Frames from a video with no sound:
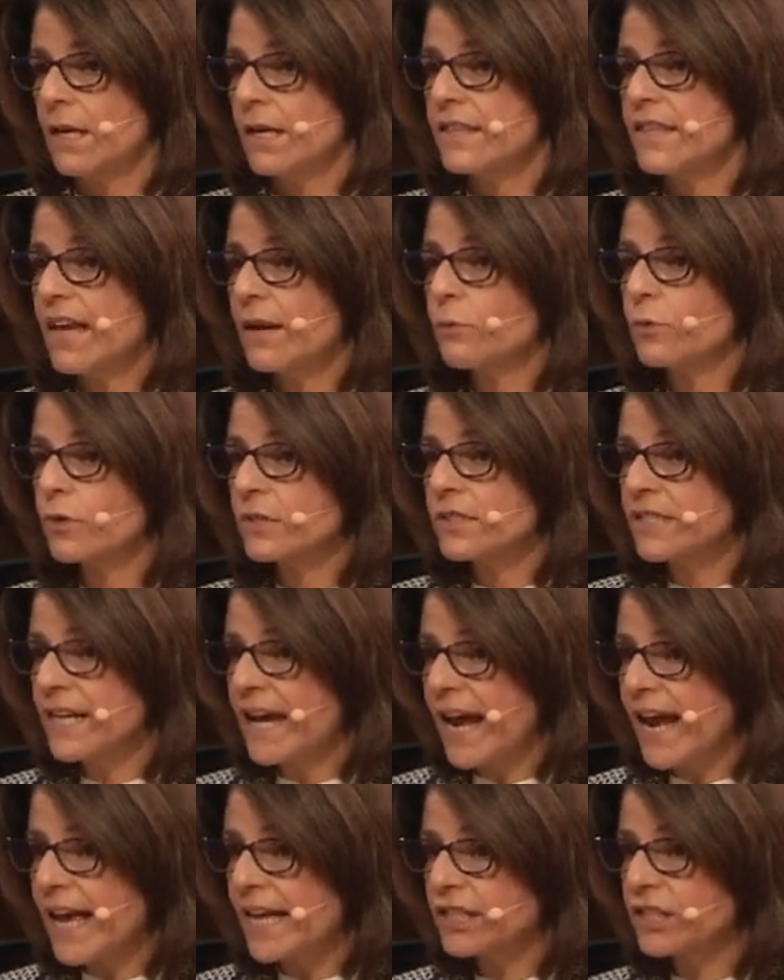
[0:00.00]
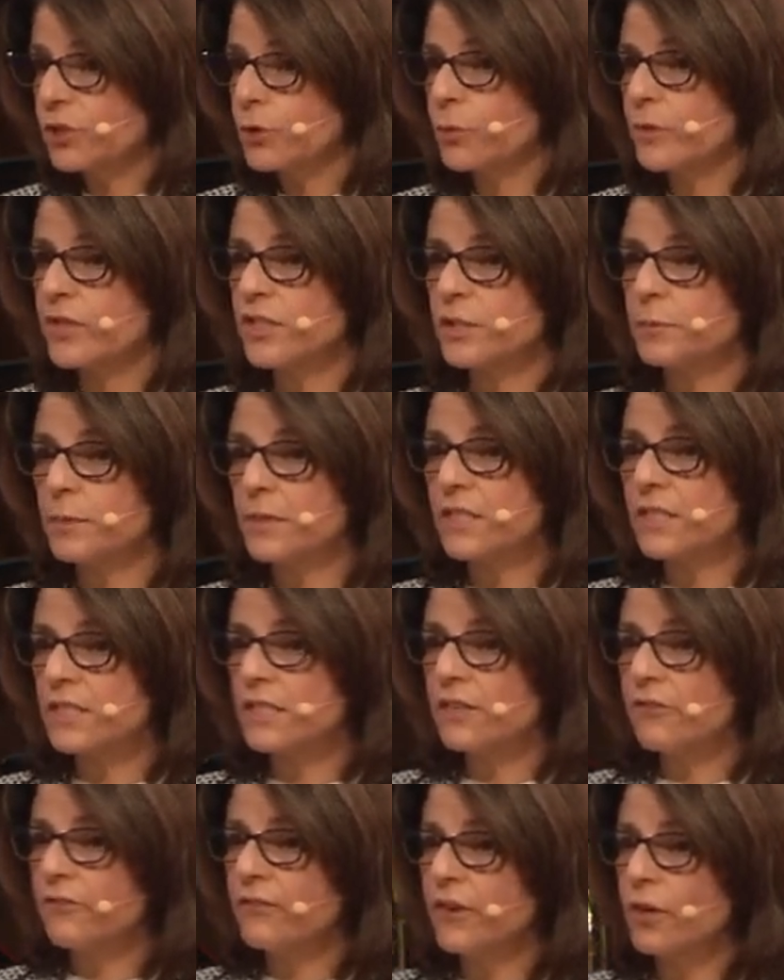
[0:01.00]
They were tasked with
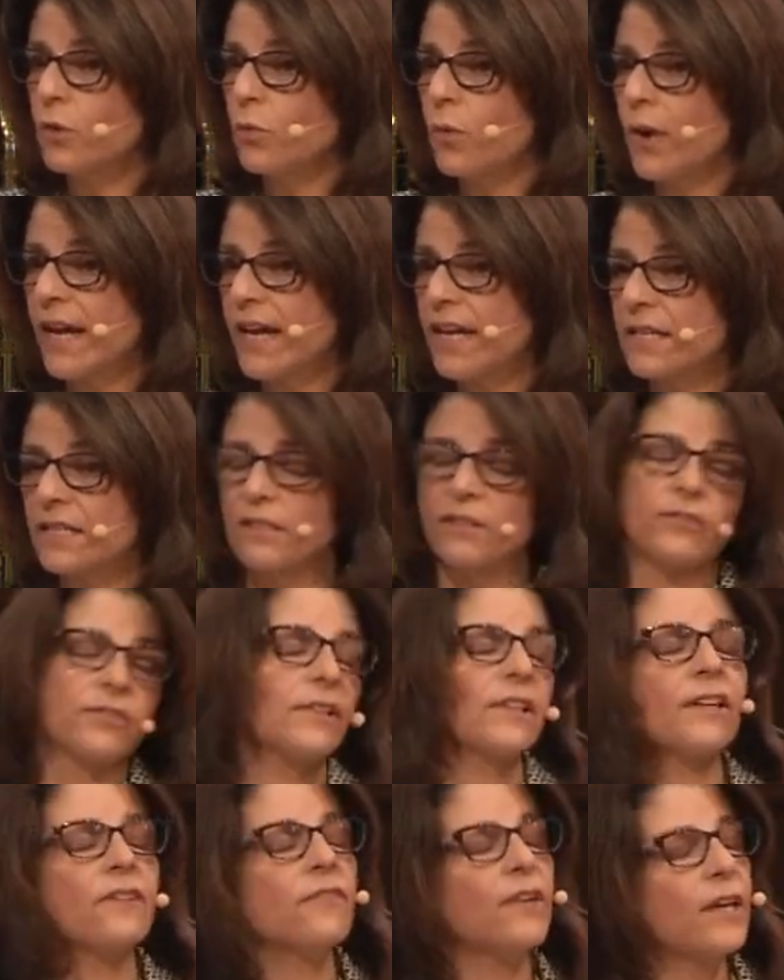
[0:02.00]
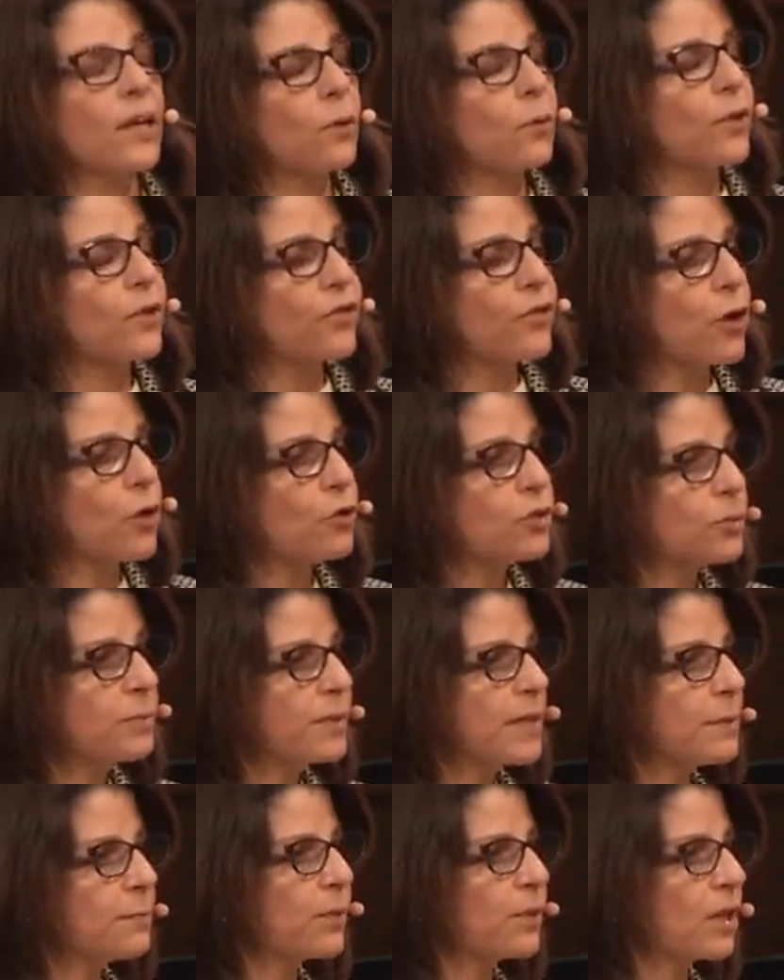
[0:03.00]
specific ways of living with those
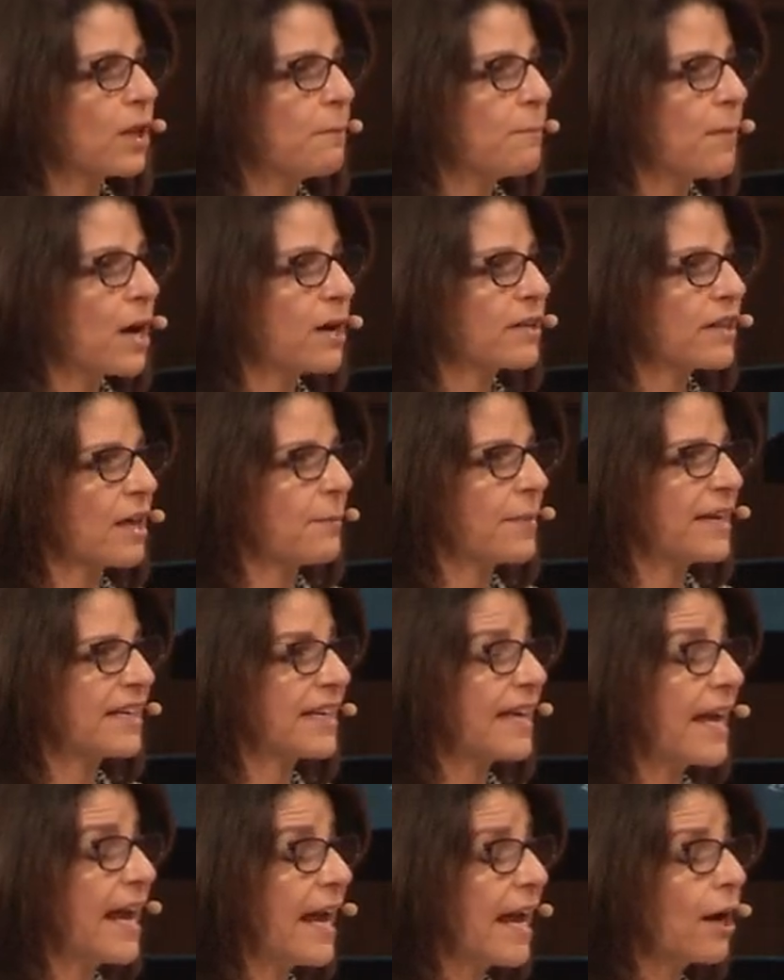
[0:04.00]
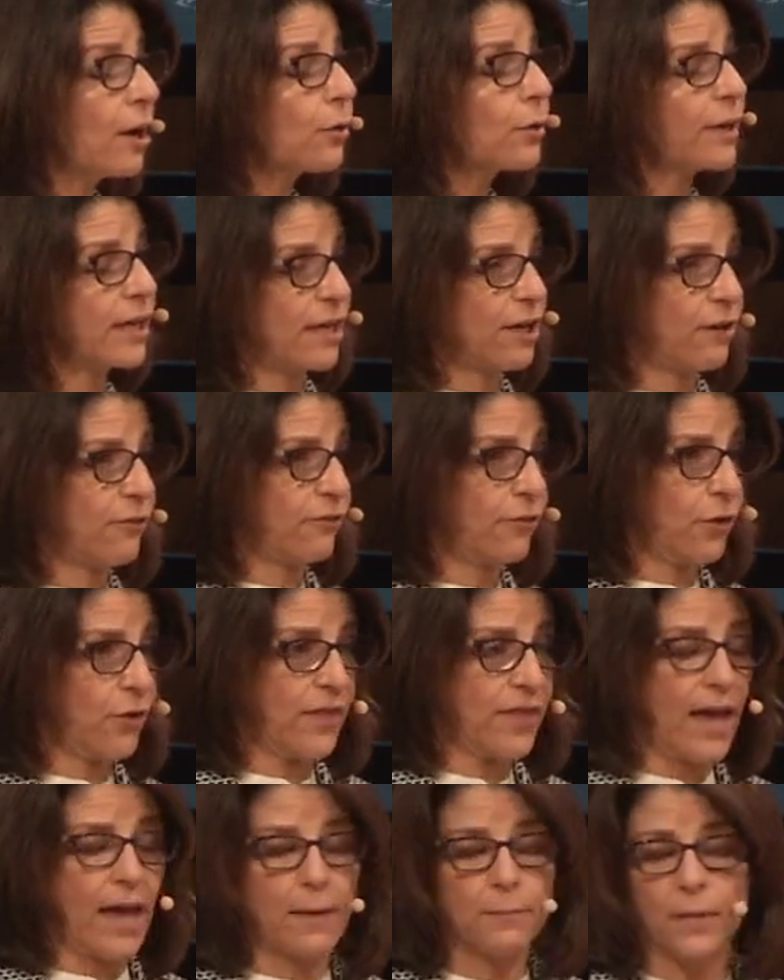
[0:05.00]
people among them and caring
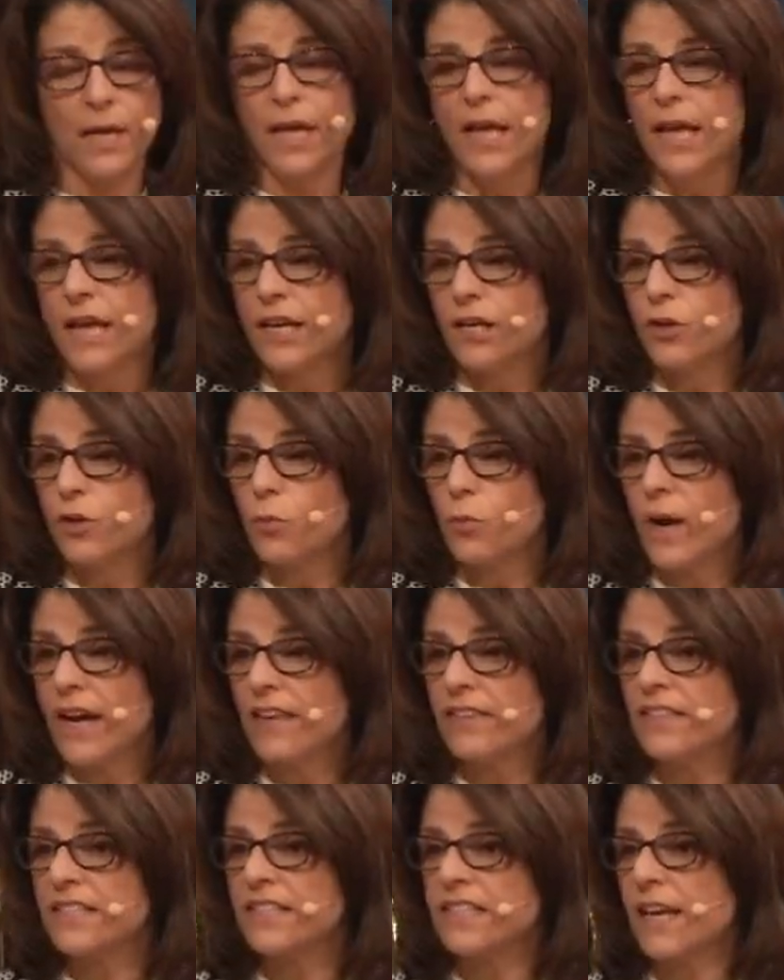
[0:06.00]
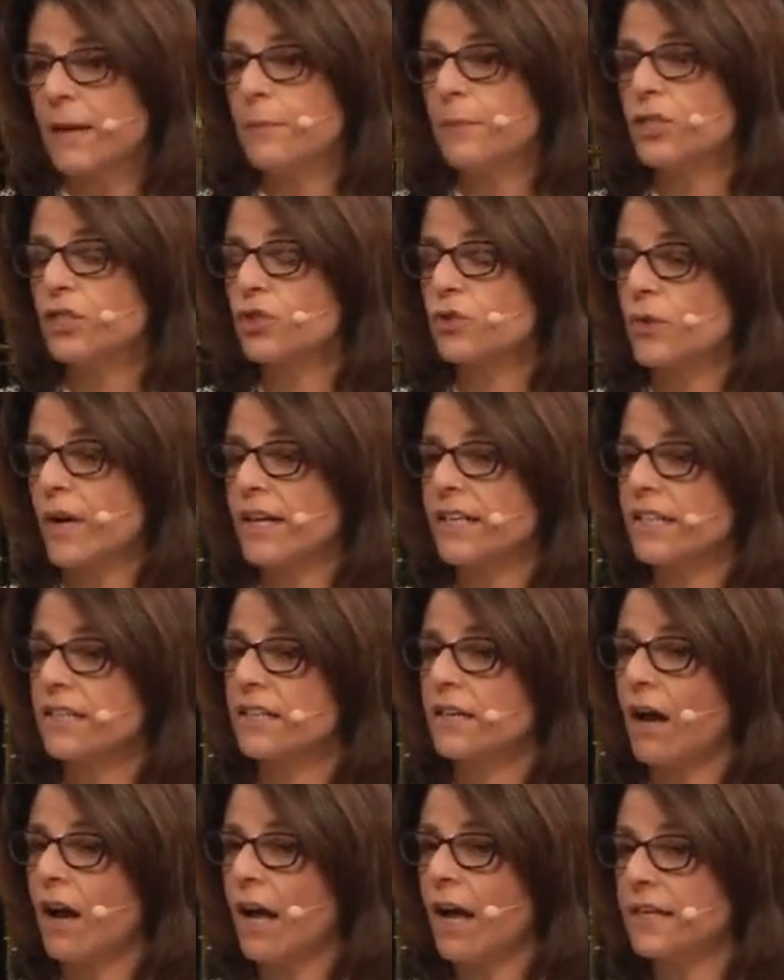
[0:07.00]
for them in a way that
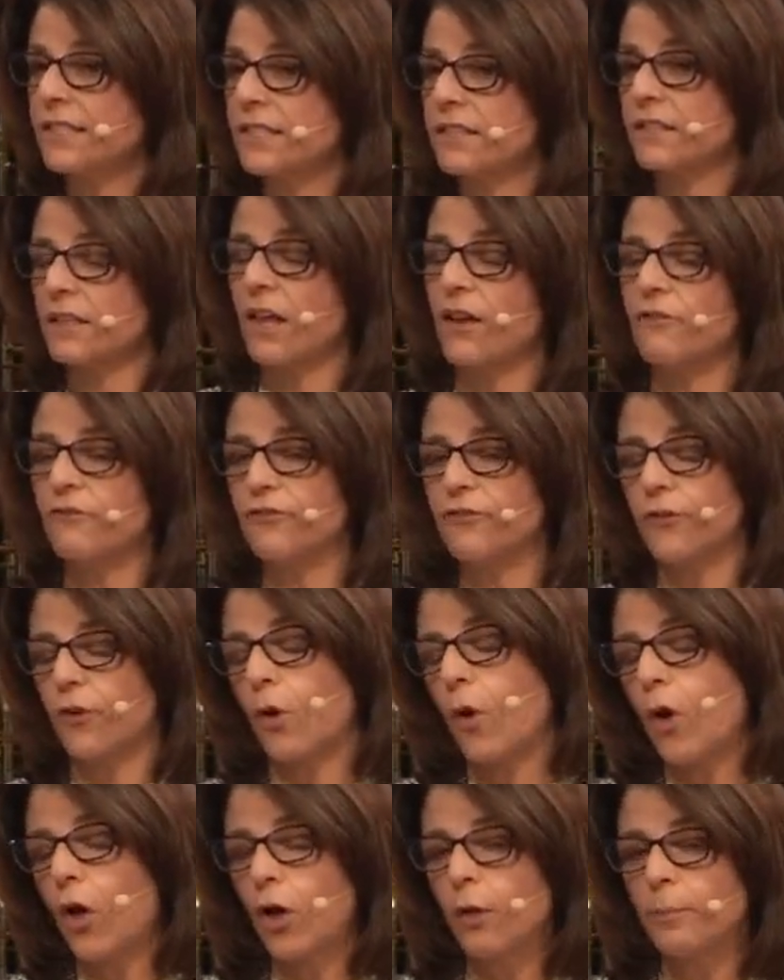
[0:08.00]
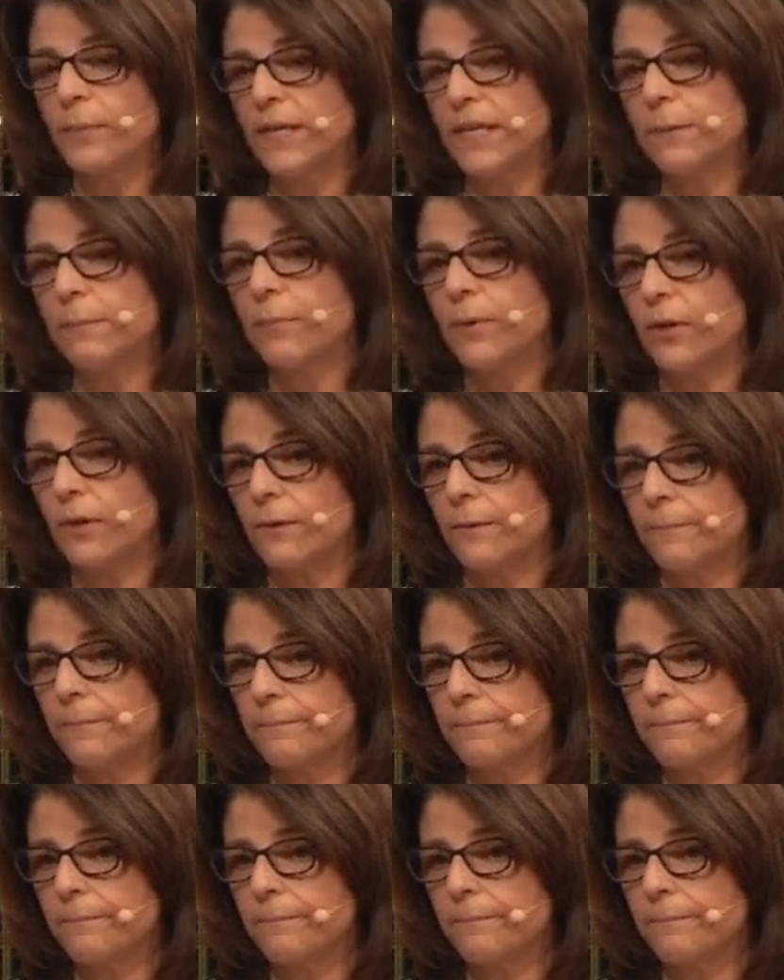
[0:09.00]
demonstrated God's love for all people